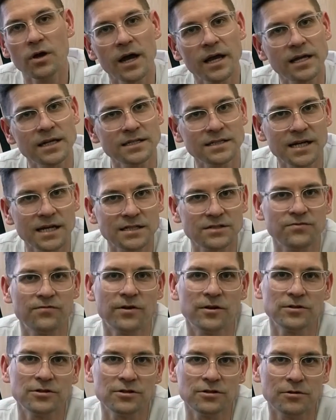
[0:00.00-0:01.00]
I can test
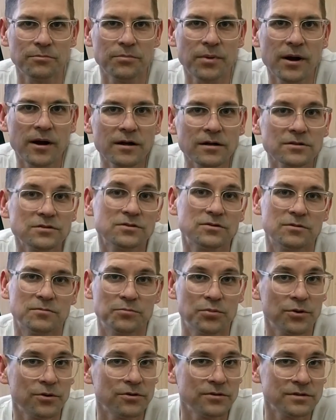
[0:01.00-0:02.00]
functional parts or
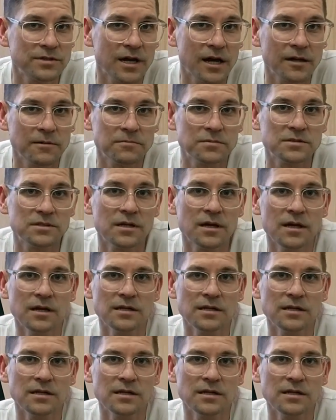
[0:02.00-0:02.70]
prototypes